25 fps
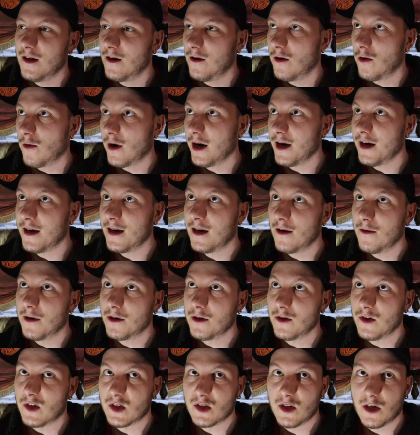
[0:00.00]
right now I'm
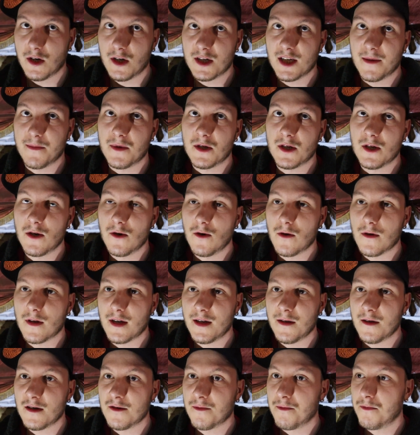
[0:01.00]
gonna start this episode
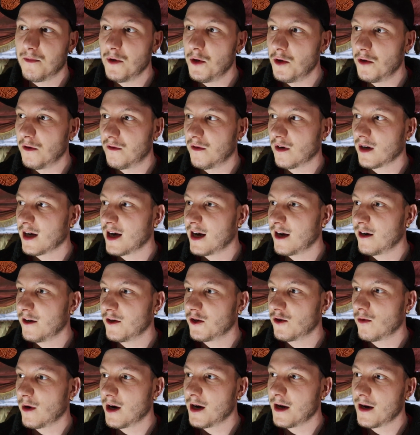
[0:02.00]
in this beautiful
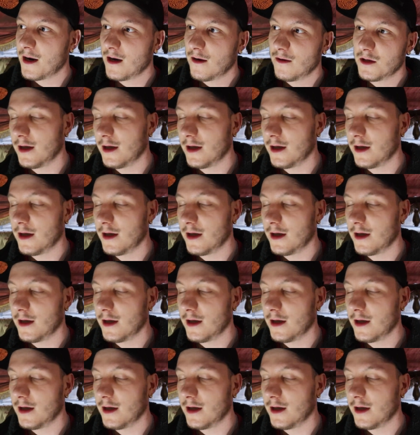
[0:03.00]
carriage right now.